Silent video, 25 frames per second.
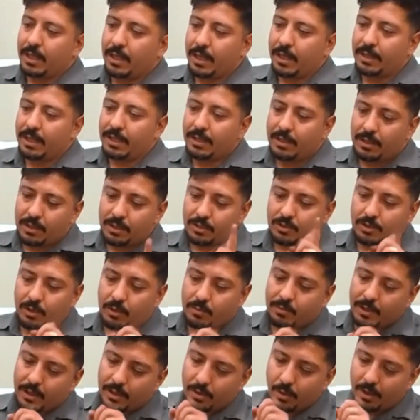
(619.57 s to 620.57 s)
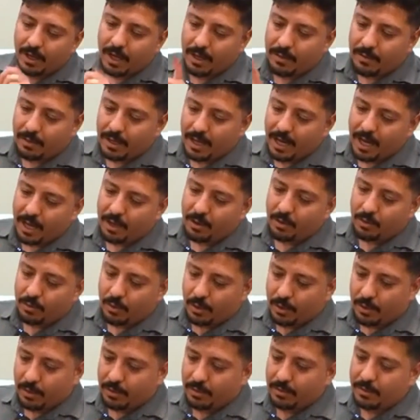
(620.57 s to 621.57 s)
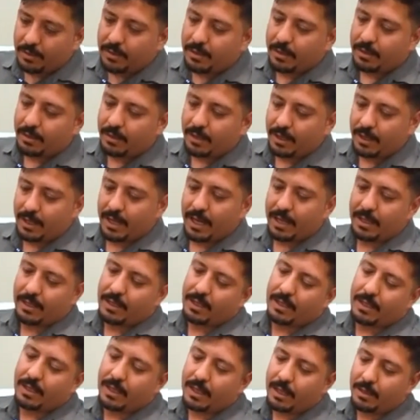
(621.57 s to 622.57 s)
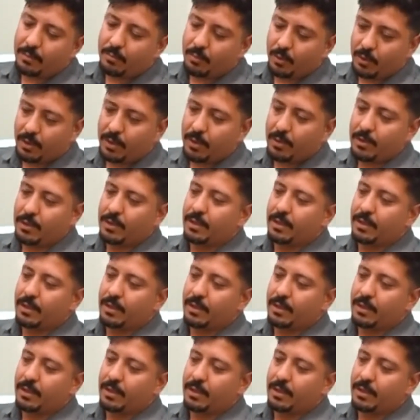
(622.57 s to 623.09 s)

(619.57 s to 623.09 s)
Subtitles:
Let's assume that you have now connected the input,